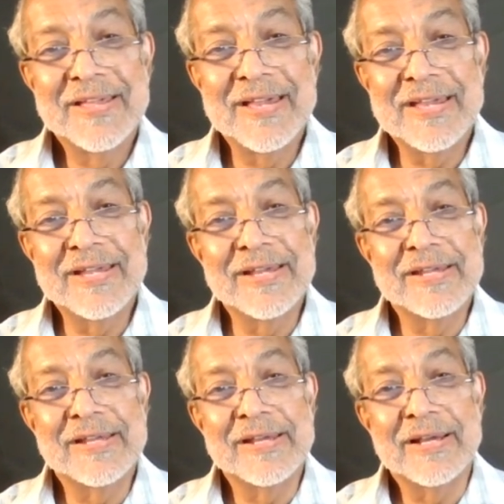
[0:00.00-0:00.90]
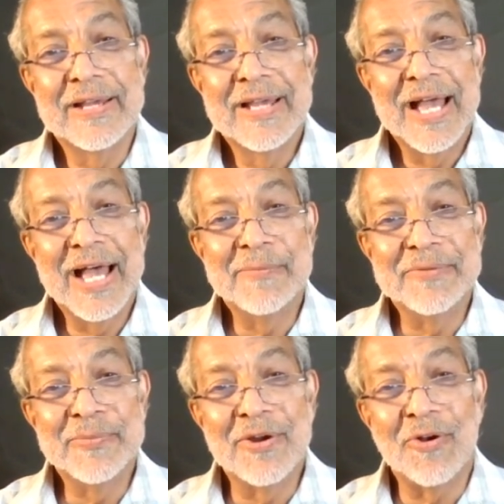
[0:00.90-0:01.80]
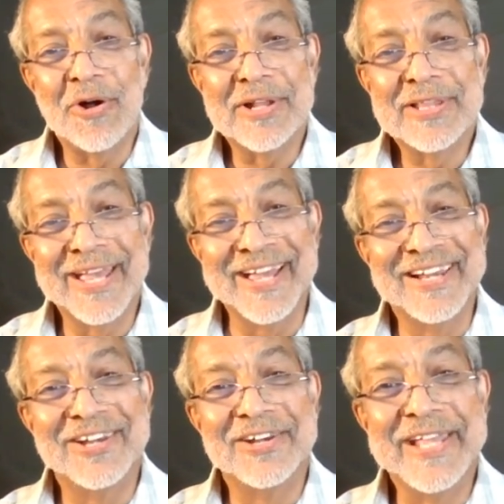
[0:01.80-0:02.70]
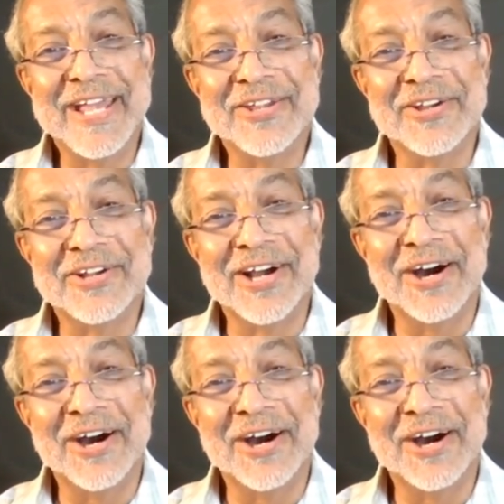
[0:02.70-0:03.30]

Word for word: Yeah, yeah, yeah, yeah. I mean, we are all hey. there.